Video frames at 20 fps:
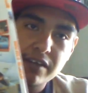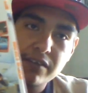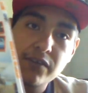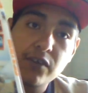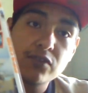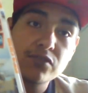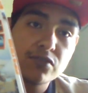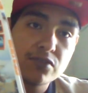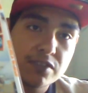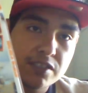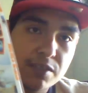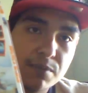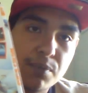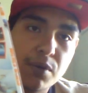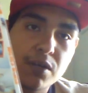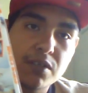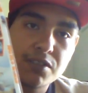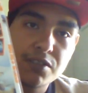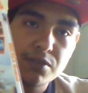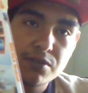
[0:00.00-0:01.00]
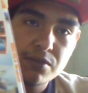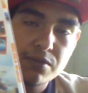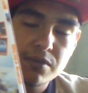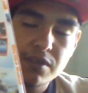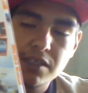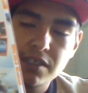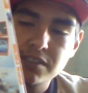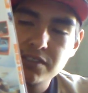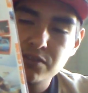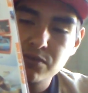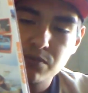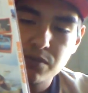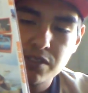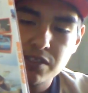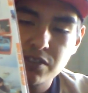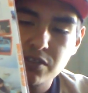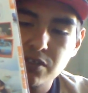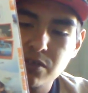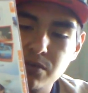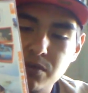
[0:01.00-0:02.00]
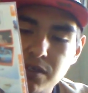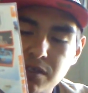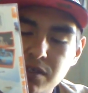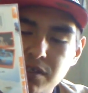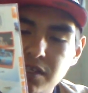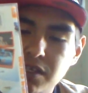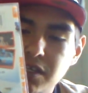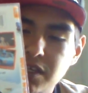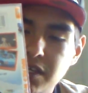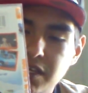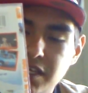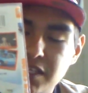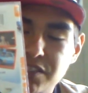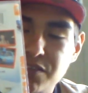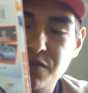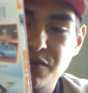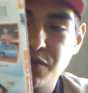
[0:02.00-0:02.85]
I've also seen Part 2. It's a really good one. It's